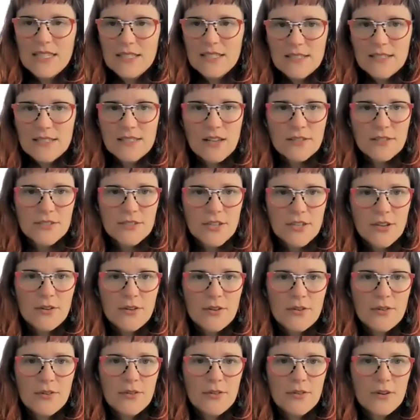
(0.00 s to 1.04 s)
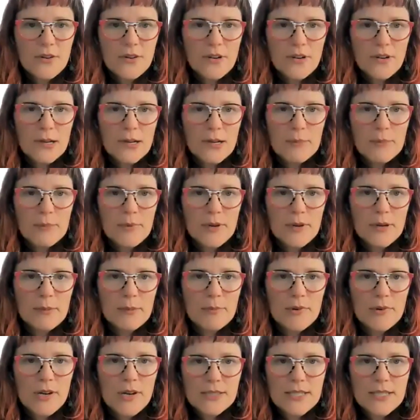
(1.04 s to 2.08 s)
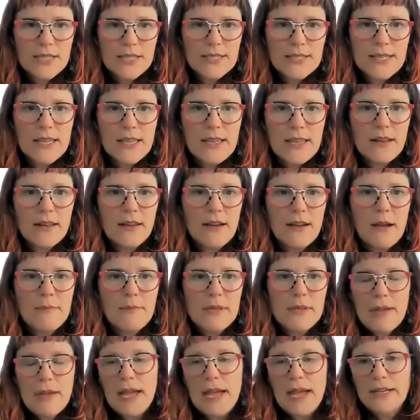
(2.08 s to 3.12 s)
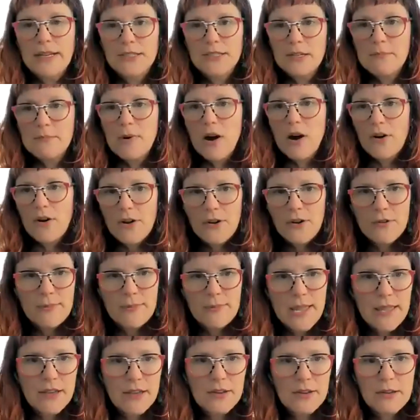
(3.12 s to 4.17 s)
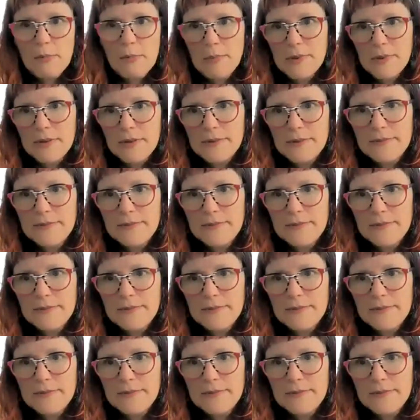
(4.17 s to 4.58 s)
This is also a process that coming back tomorrow may help.